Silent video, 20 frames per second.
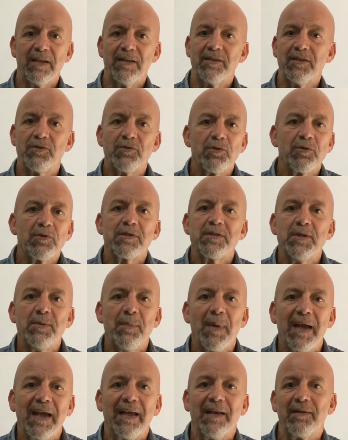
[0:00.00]
The drawings you
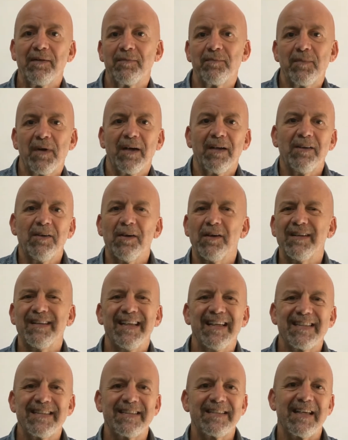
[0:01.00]
make might not
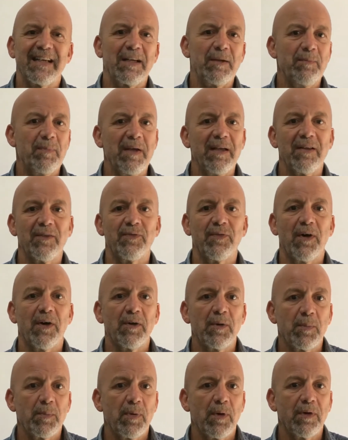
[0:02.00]
necessarily be the
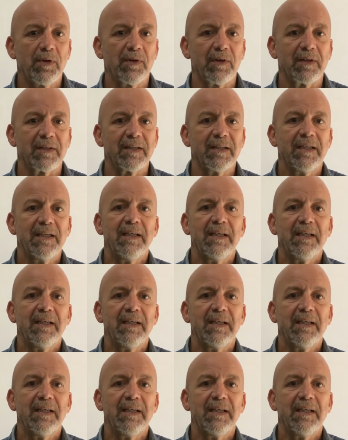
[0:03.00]
final product